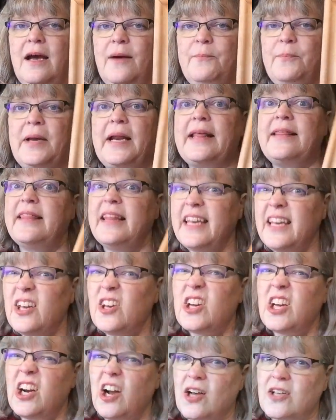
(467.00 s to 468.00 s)
but I think you
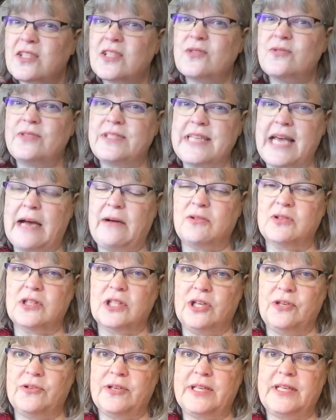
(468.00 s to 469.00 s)
can also
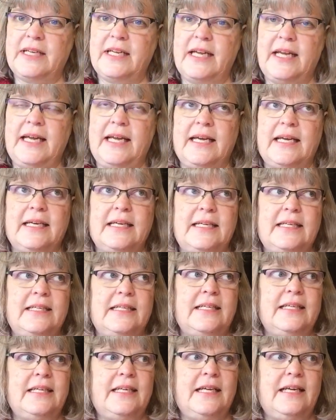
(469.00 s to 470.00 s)
download it. And
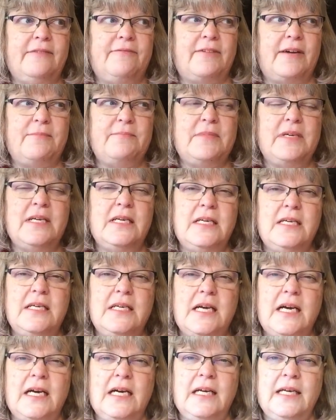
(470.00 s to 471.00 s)
if I'm
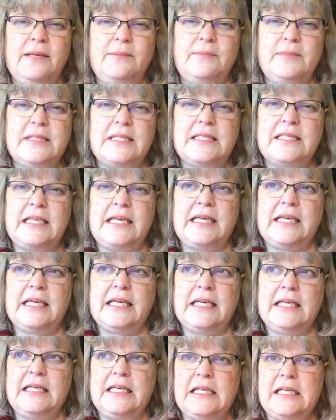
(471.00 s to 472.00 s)
not
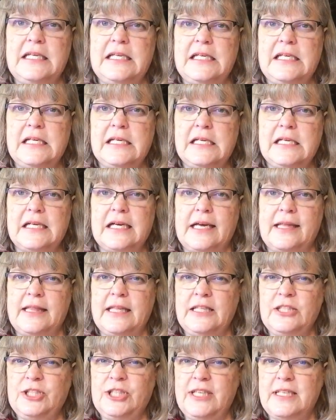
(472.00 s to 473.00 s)
mistaken, I
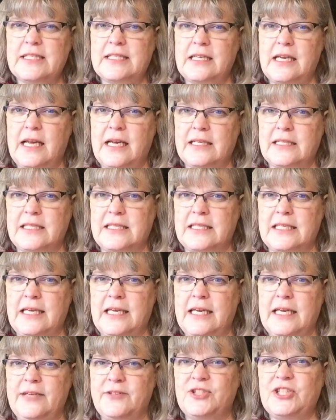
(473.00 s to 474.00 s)
think she has an
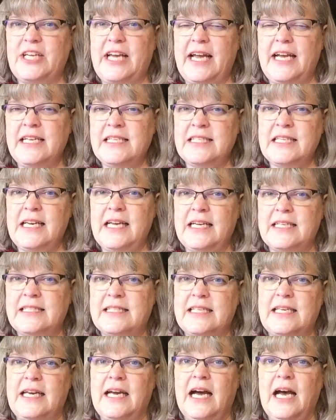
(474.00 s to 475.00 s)
Etsy. If she has an
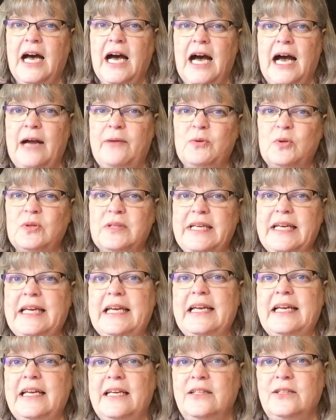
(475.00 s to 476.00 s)
Etsy, I will link
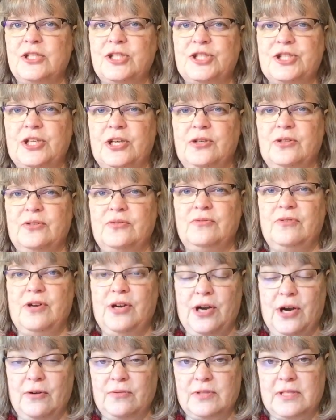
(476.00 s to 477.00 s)
it in the show
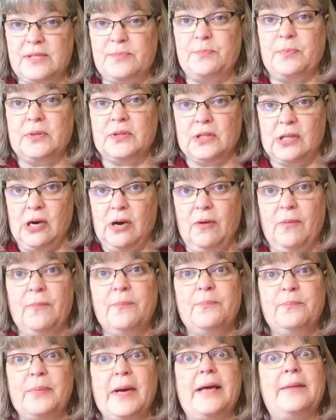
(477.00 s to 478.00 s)
notes below.
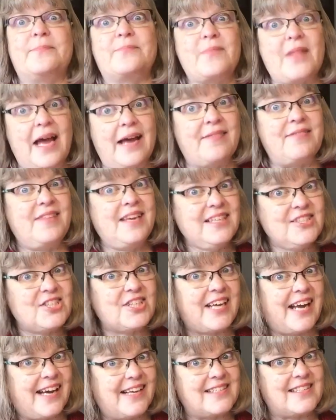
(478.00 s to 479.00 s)
But I think
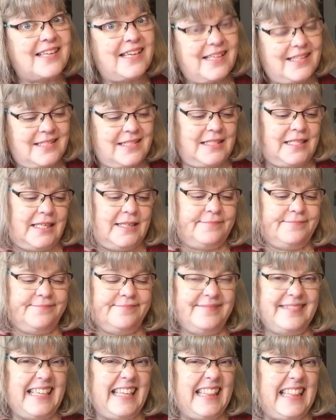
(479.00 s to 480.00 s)
she has an Etsy. I